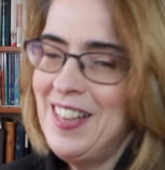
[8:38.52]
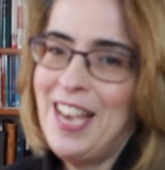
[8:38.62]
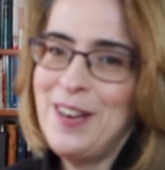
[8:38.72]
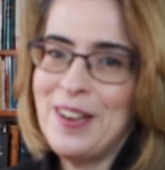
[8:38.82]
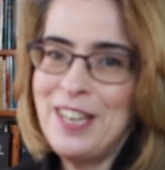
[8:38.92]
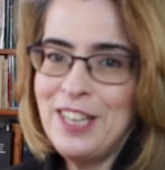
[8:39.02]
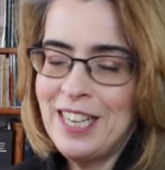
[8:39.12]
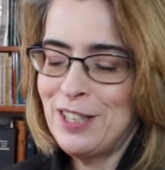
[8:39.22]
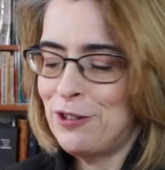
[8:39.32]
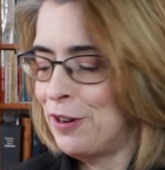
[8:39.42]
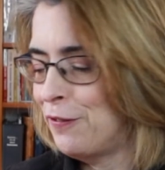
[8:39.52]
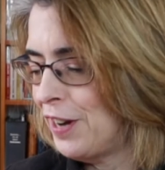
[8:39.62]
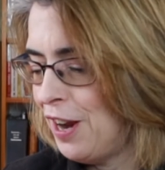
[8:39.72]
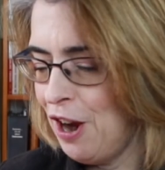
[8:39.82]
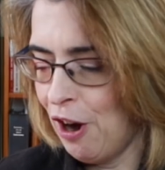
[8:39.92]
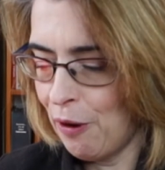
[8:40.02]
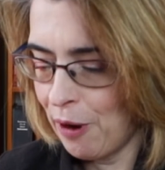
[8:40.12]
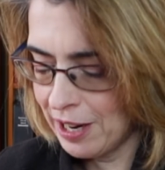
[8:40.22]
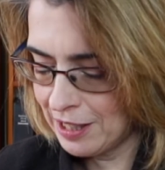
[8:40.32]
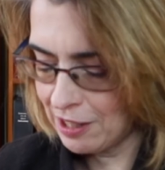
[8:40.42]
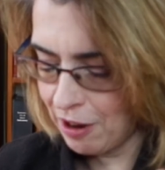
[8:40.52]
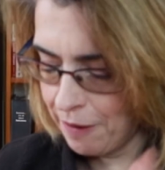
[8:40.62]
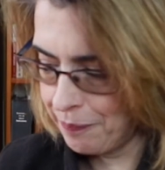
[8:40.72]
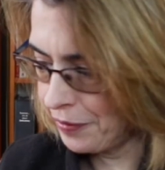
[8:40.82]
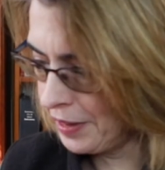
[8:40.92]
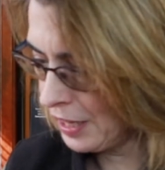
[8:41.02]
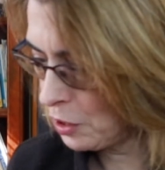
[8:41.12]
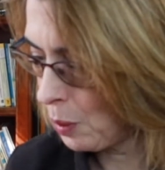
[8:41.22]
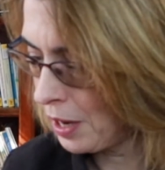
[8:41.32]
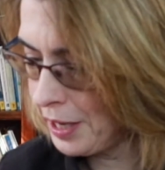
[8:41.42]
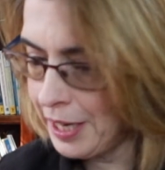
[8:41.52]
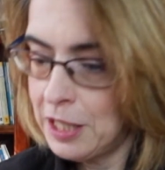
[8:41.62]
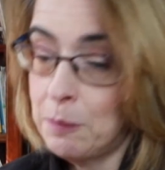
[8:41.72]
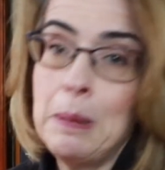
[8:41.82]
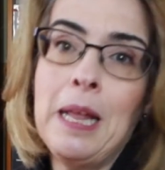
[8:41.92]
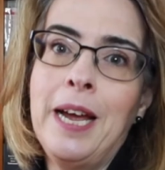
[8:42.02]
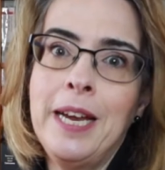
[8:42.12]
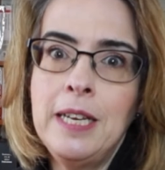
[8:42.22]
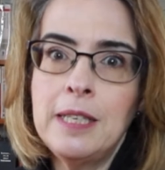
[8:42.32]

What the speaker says: Anyway, you get the drift. All right, so next one is play